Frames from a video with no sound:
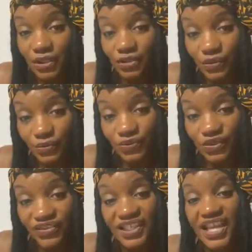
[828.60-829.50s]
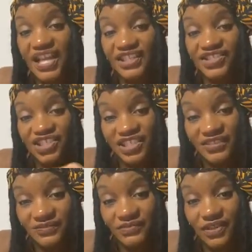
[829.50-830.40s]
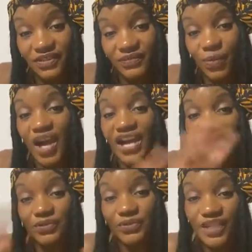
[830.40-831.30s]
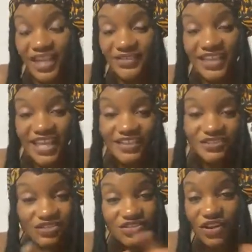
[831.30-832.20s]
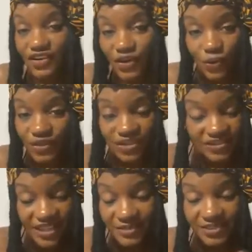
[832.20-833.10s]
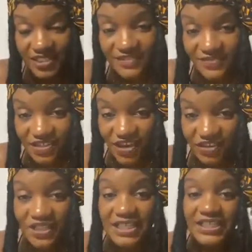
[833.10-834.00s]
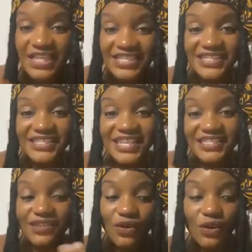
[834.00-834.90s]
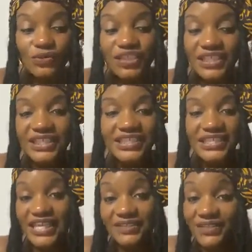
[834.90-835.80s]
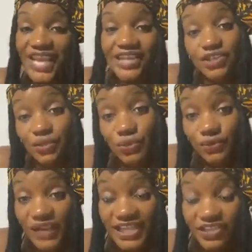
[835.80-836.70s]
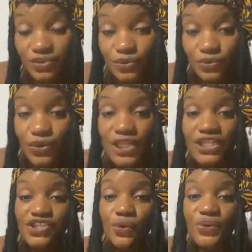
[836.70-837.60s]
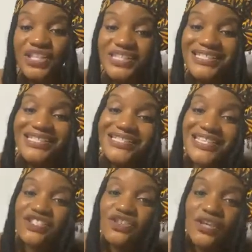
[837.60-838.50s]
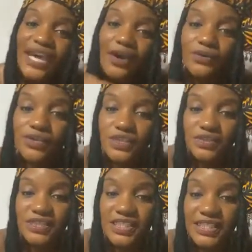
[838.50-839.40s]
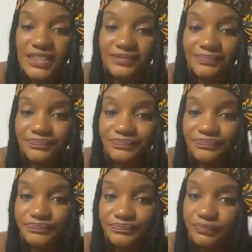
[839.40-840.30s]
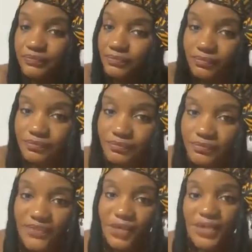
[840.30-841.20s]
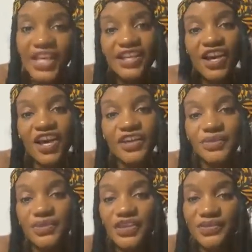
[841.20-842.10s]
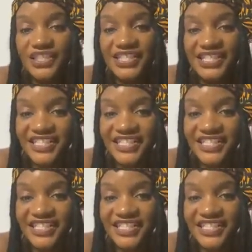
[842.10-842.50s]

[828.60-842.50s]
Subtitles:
the theology of why you would have the calendar starting a whole nother time. Doesn't even start. That's their whole thing. It's not even actual factual. So what they did is they took out the 13. They were like, oh, we don't need this